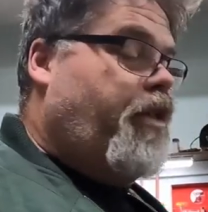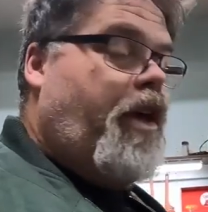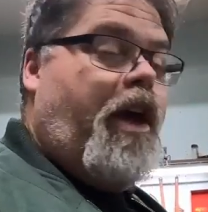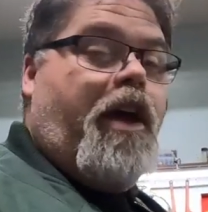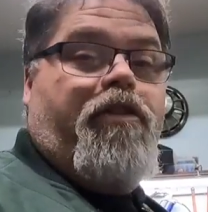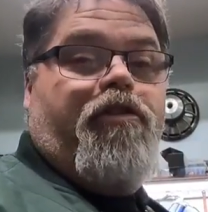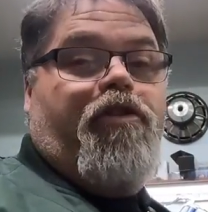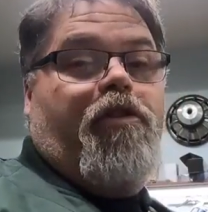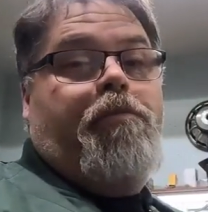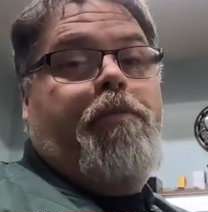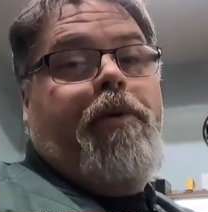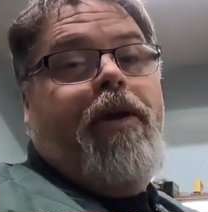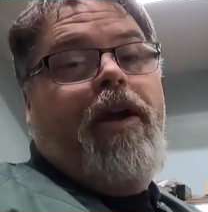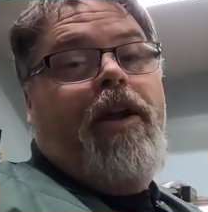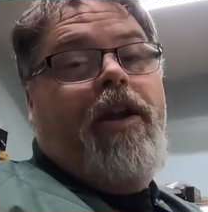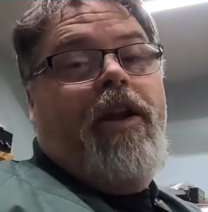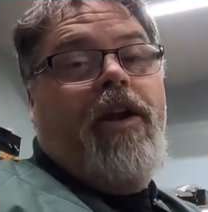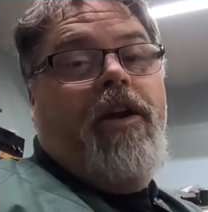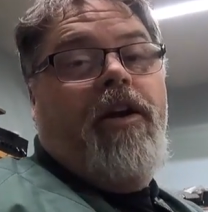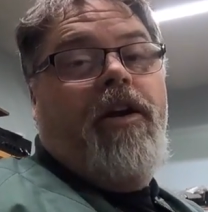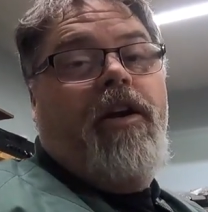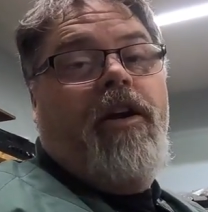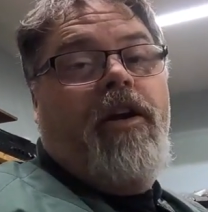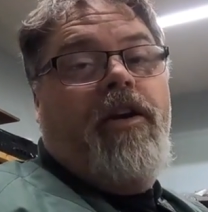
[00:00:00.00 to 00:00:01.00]
Thanks for being
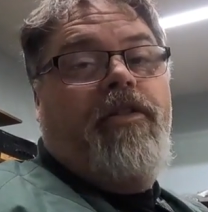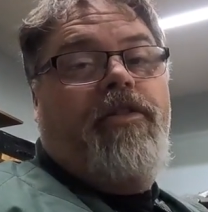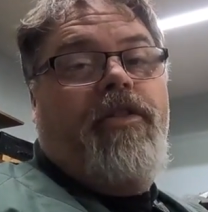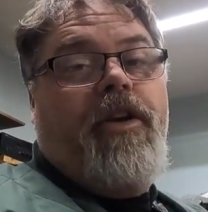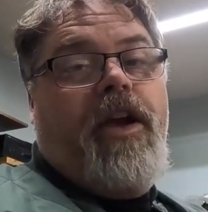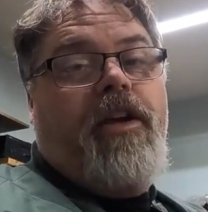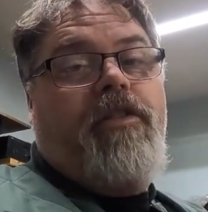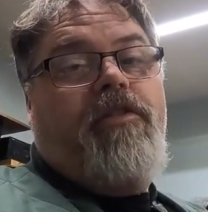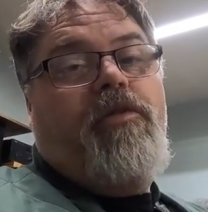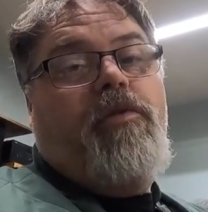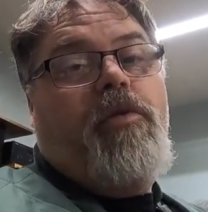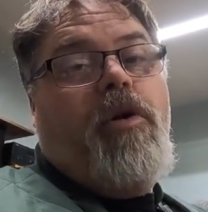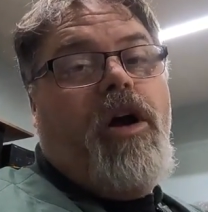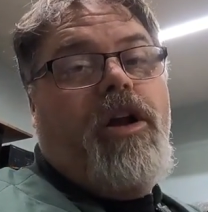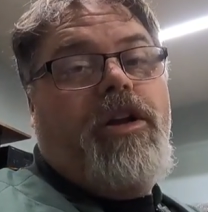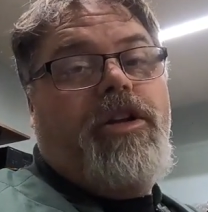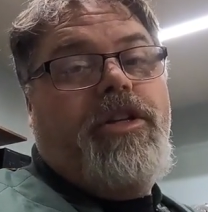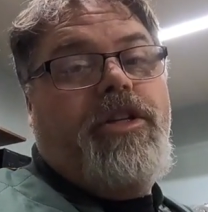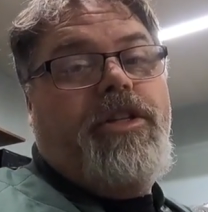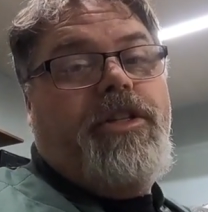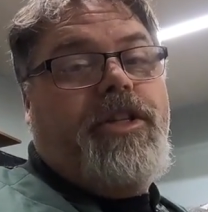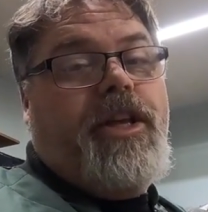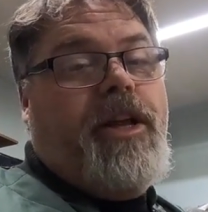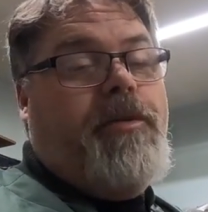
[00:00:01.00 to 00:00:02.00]
here. Thanks for
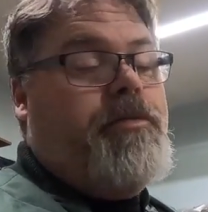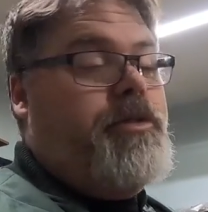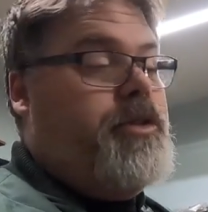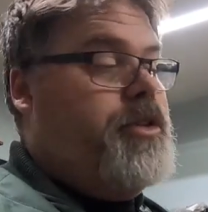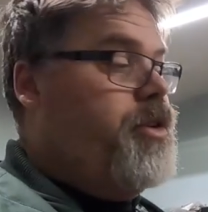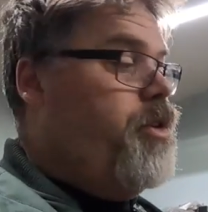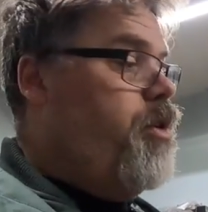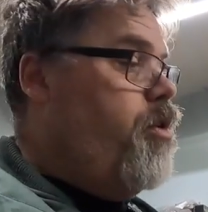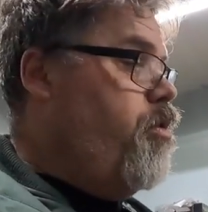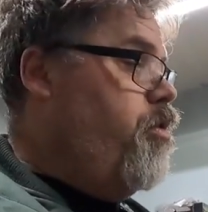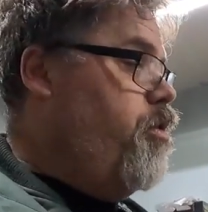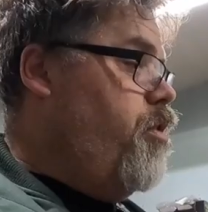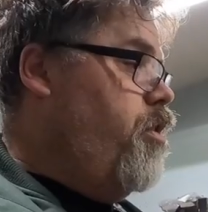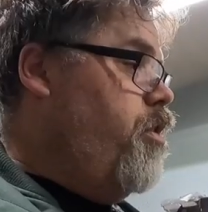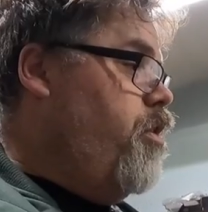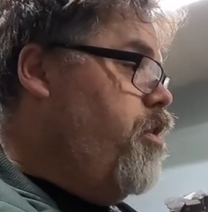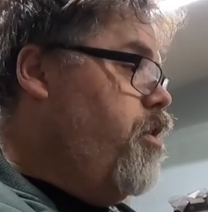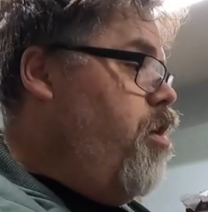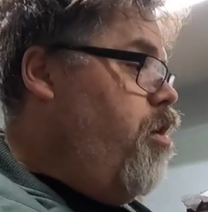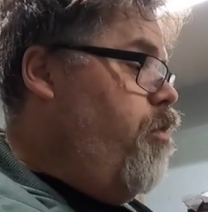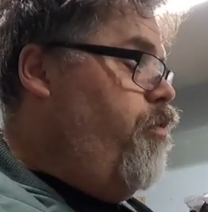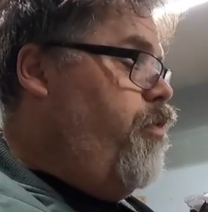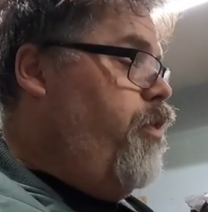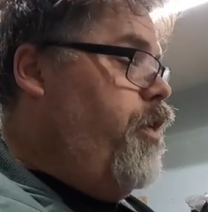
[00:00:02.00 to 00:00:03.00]
watching this episode.
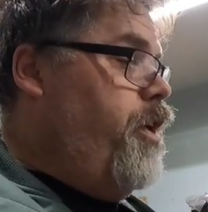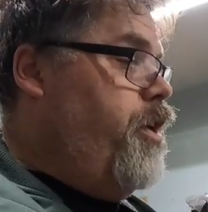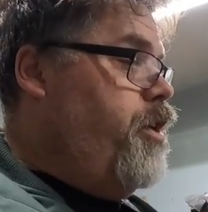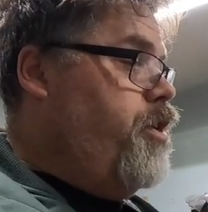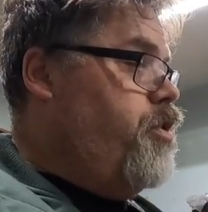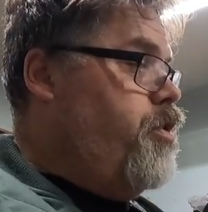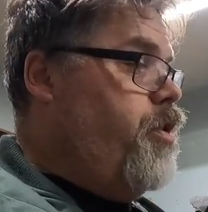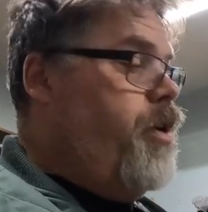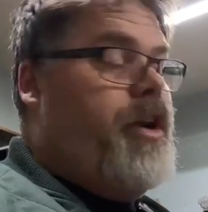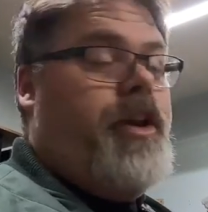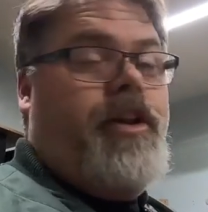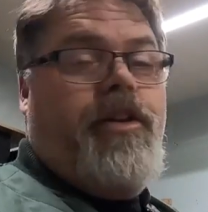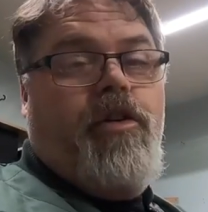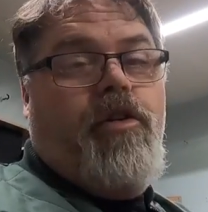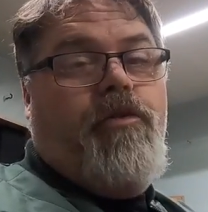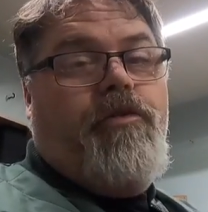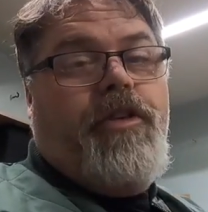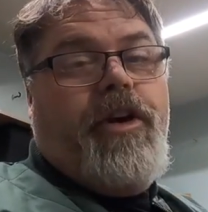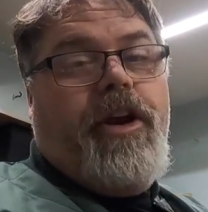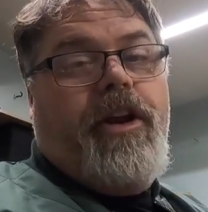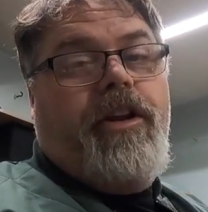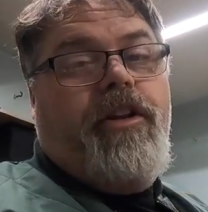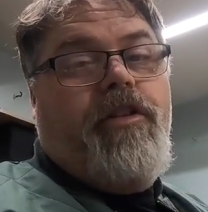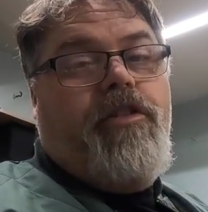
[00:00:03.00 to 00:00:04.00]
Hopefully you enjoyed it. Don't
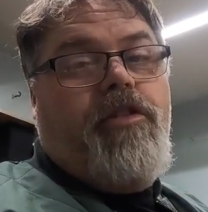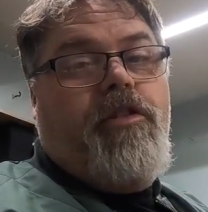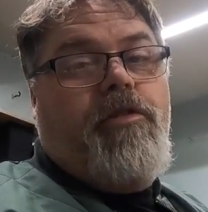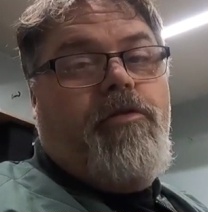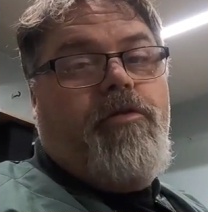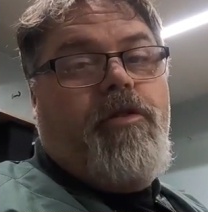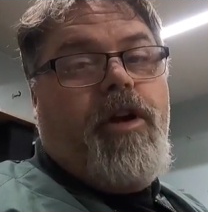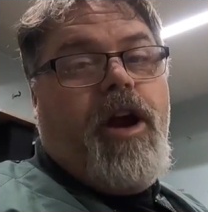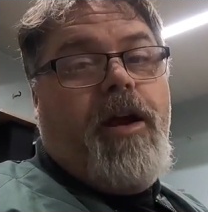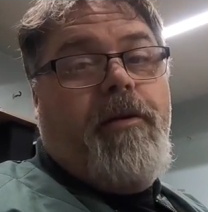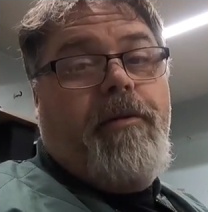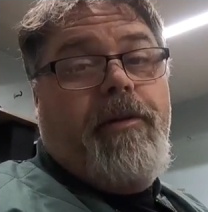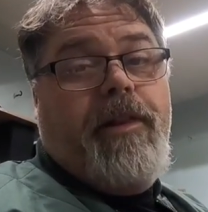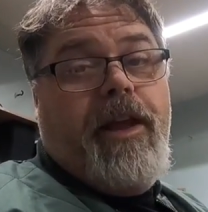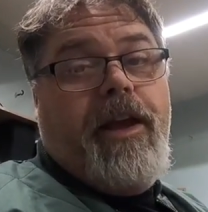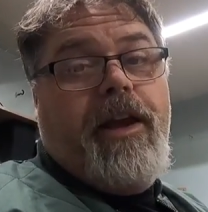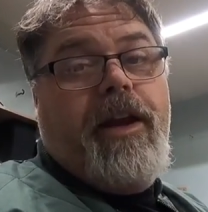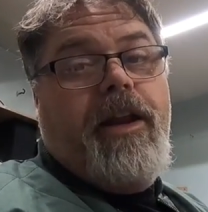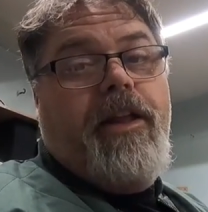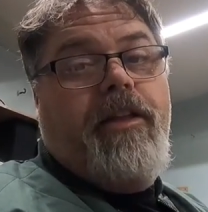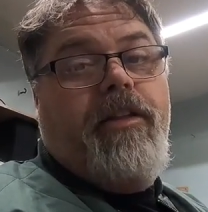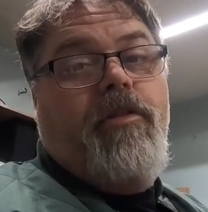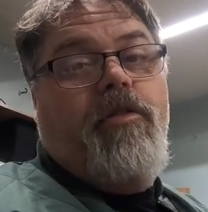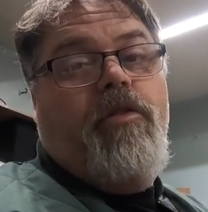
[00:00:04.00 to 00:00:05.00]
forget to subscribe and like
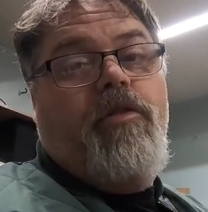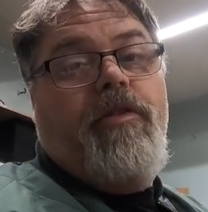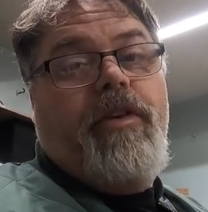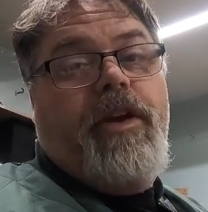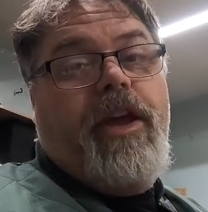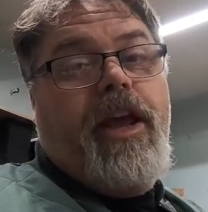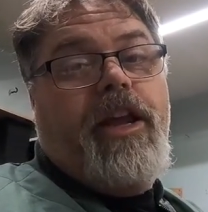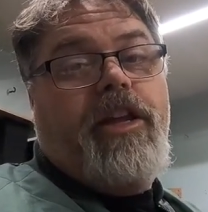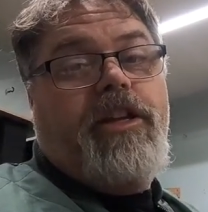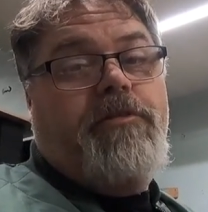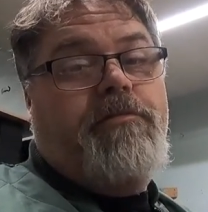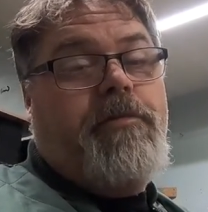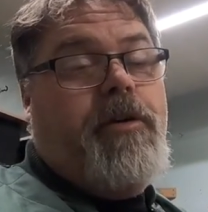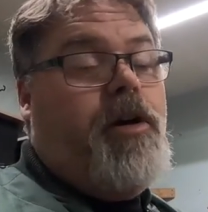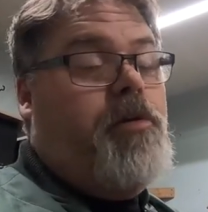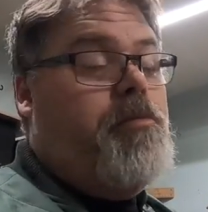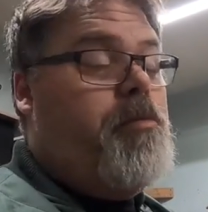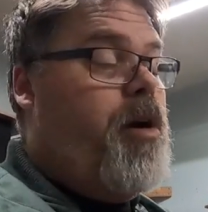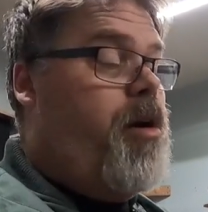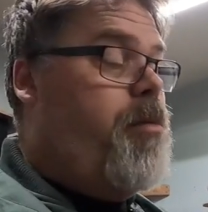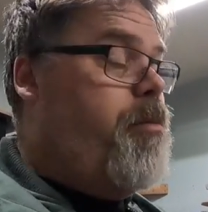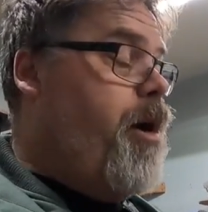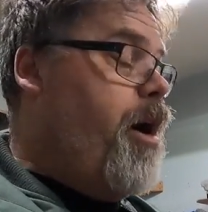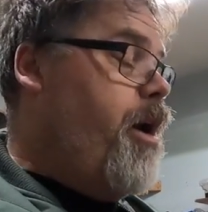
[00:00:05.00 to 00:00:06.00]
and hit the notification bell
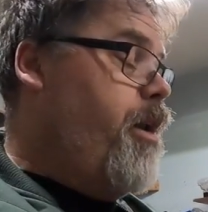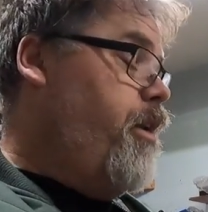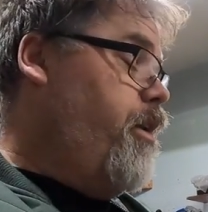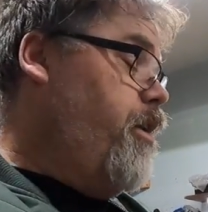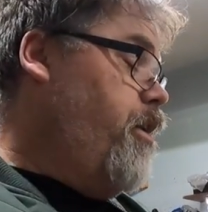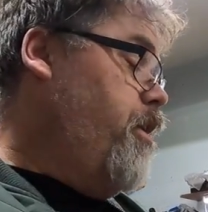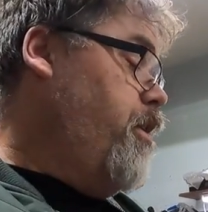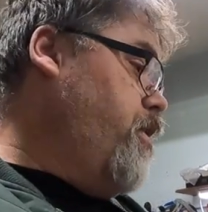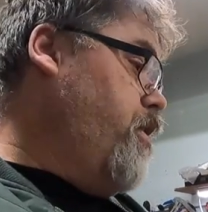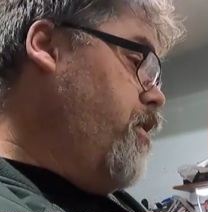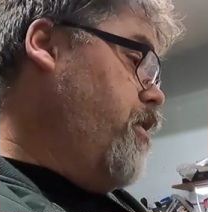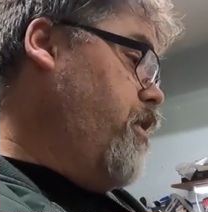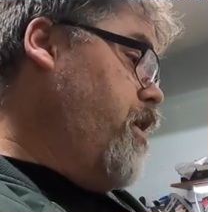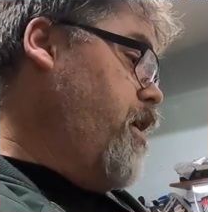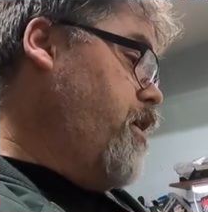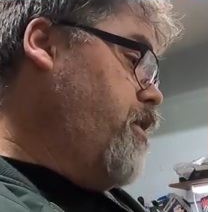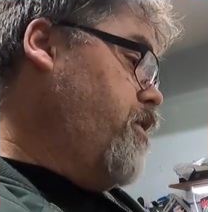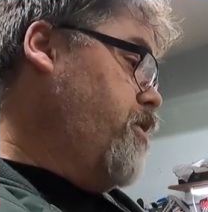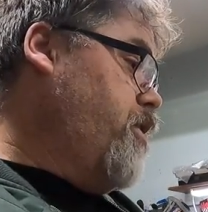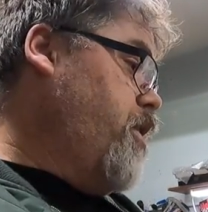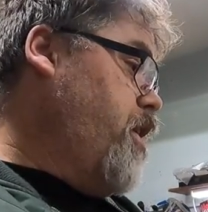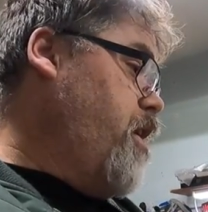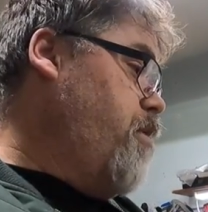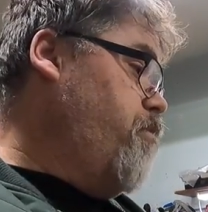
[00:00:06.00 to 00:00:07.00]
bar button. Until
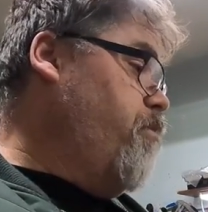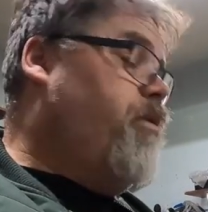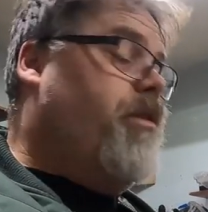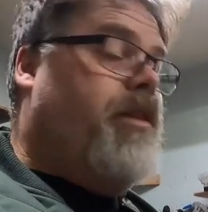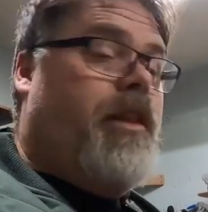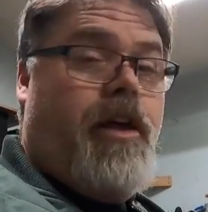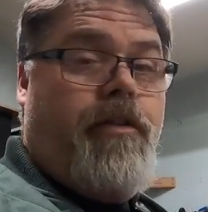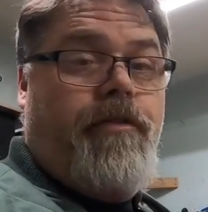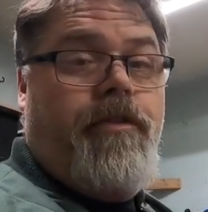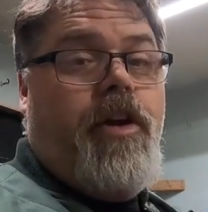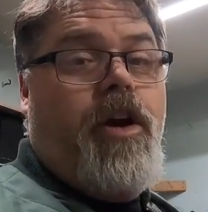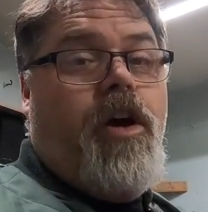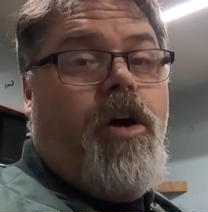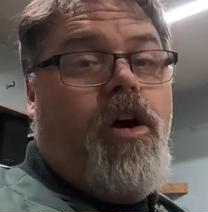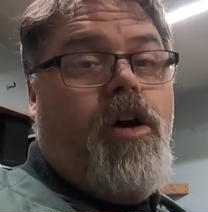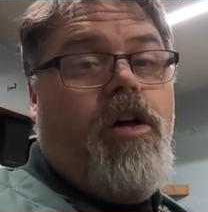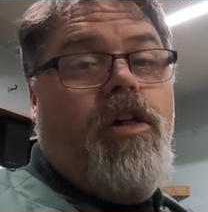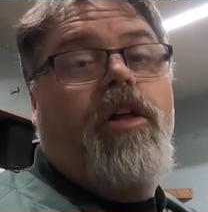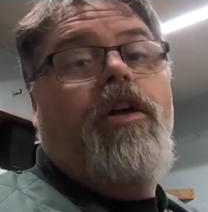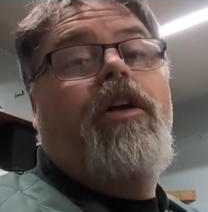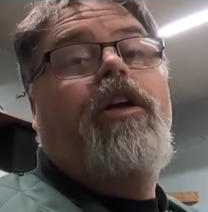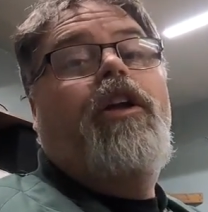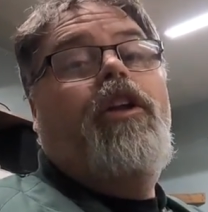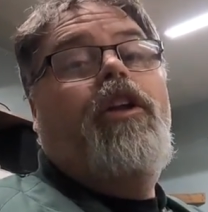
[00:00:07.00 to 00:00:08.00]
next time, love y'all.